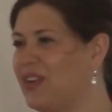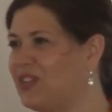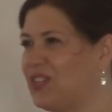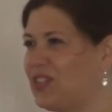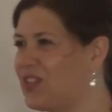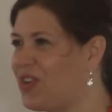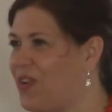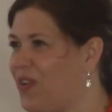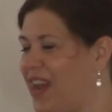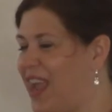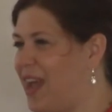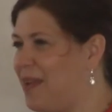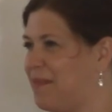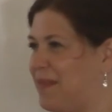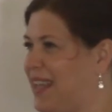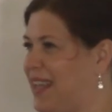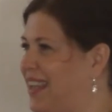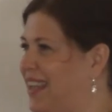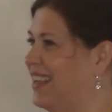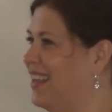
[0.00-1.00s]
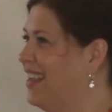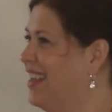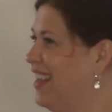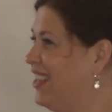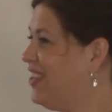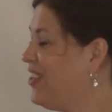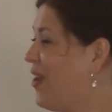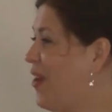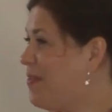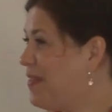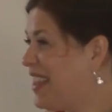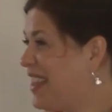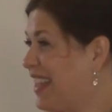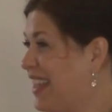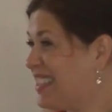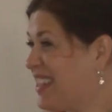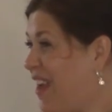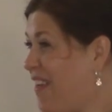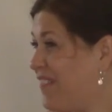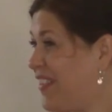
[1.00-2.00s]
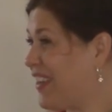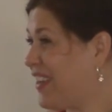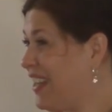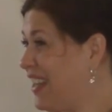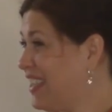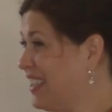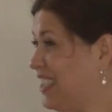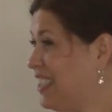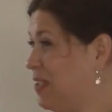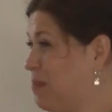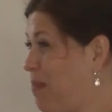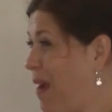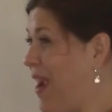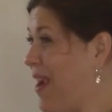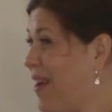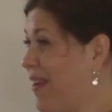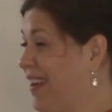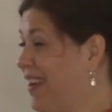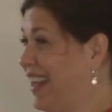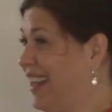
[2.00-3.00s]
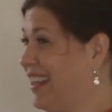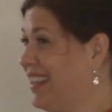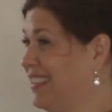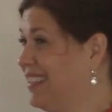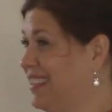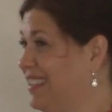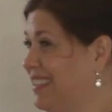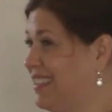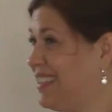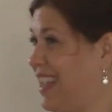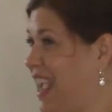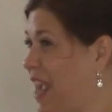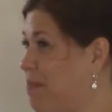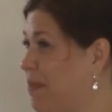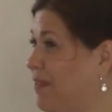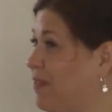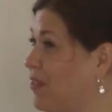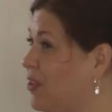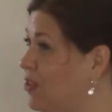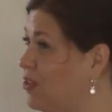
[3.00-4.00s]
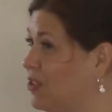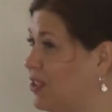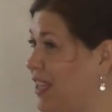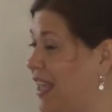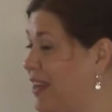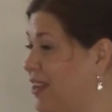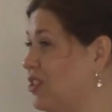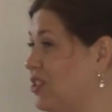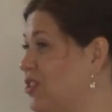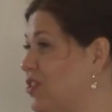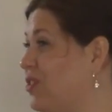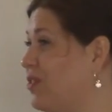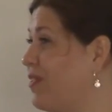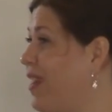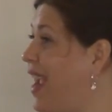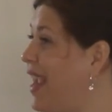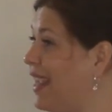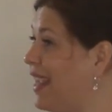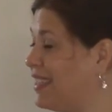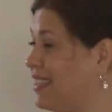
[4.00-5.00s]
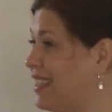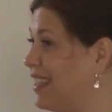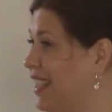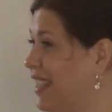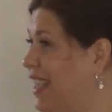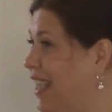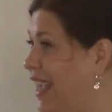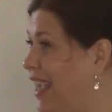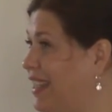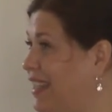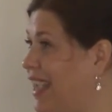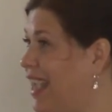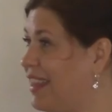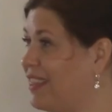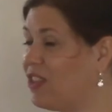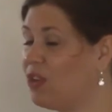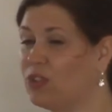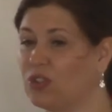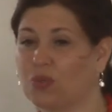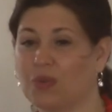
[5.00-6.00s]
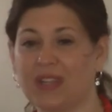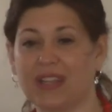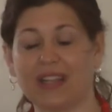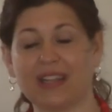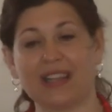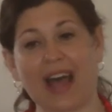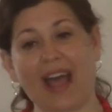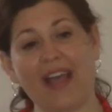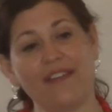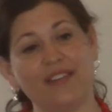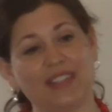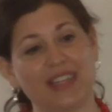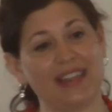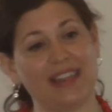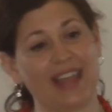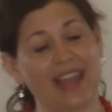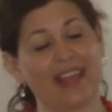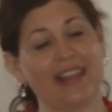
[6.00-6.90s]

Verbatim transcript: thrown at me. You know, I mean, that's not very inspiring type of newsletters to write. And yet, those were the lives that they